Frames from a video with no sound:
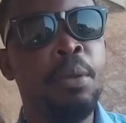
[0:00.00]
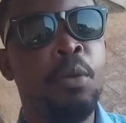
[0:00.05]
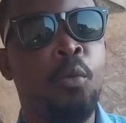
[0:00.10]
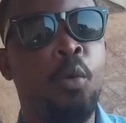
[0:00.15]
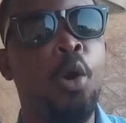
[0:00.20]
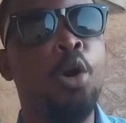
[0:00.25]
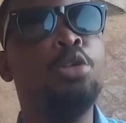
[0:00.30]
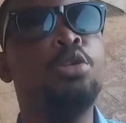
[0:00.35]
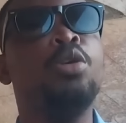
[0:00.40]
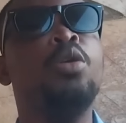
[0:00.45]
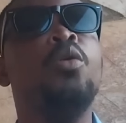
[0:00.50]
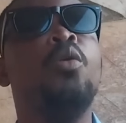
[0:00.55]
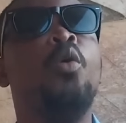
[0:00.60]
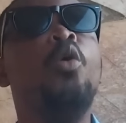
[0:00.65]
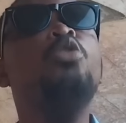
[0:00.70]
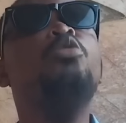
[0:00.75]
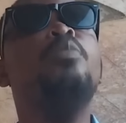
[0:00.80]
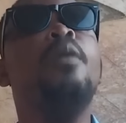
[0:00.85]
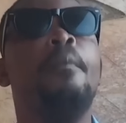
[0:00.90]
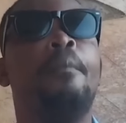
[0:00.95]
Because
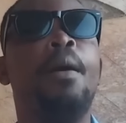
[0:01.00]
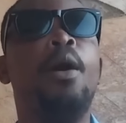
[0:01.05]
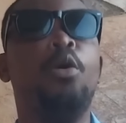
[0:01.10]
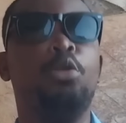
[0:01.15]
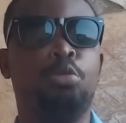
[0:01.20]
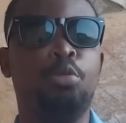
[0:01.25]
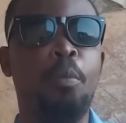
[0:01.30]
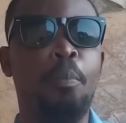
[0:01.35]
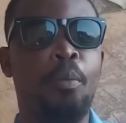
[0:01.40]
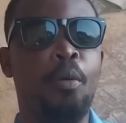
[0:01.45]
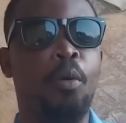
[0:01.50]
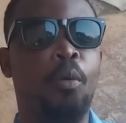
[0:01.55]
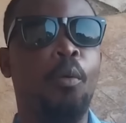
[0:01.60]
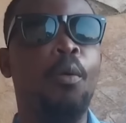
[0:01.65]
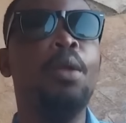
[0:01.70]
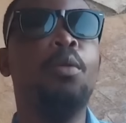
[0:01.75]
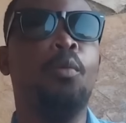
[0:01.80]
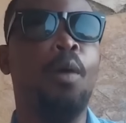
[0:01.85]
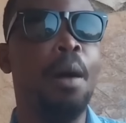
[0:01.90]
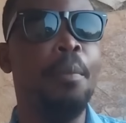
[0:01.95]
old man party was not born
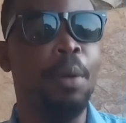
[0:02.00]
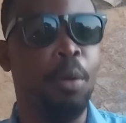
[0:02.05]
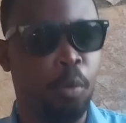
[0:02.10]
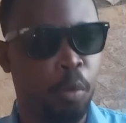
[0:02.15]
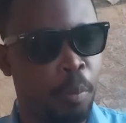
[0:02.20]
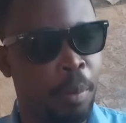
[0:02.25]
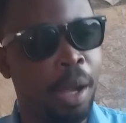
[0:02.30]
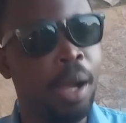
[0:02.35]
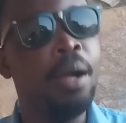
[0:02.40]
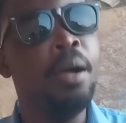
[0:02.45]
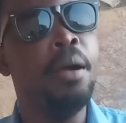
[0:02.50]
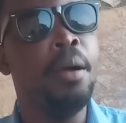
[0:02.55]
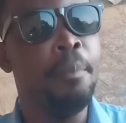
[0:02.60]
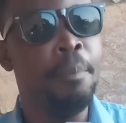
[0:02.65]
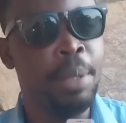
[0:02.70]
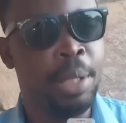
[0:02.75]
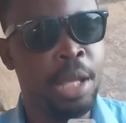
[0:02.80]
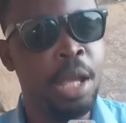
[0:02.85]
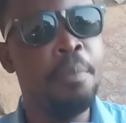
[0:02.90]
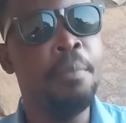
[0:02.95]
when Kwame Nkrumah
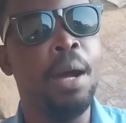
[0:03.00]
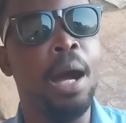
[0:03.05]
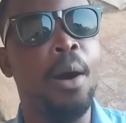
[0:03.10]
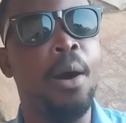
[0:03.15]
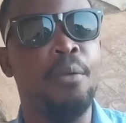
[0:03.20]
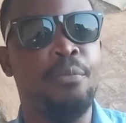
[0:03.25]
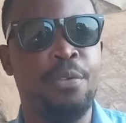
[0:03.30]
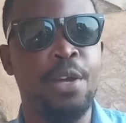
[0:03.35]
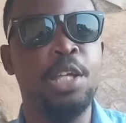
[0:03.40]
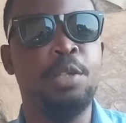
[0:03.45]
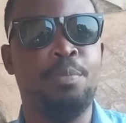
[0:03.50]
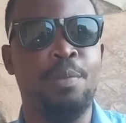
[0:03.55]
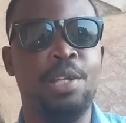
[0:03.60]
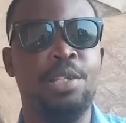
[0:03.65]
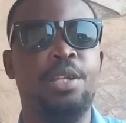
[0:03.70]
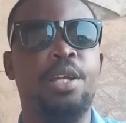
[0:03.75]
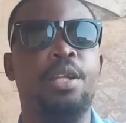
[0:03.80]
became our first